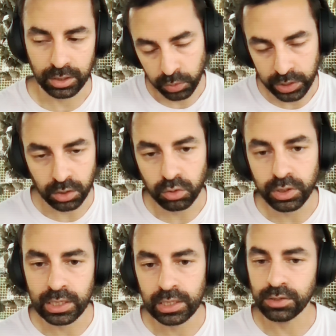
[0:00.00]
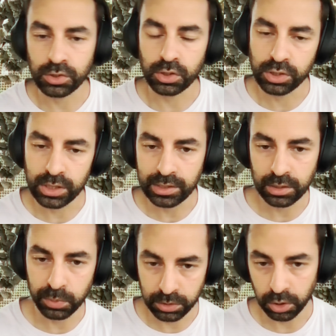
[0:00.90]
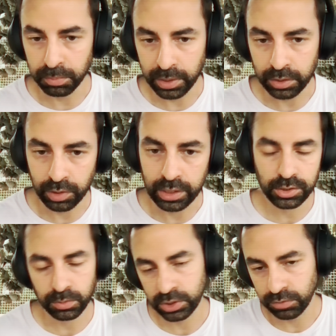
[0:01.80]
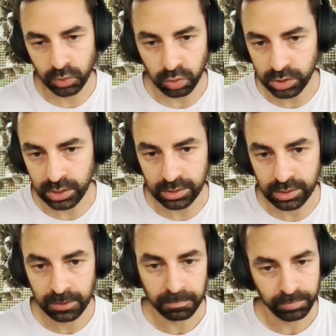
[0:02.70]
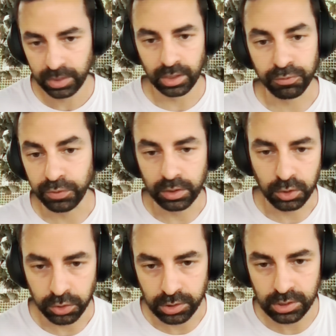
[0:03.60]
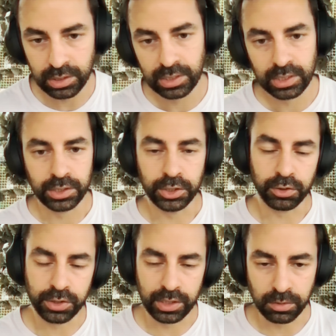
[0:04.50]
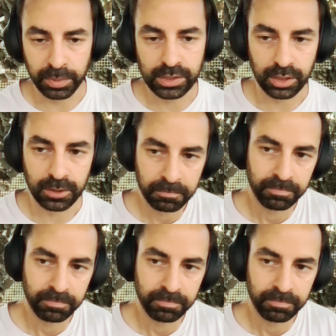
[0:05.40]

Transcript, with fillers: We know that it is associated with dopamine release, which of course is a feel-good neurotransmitter.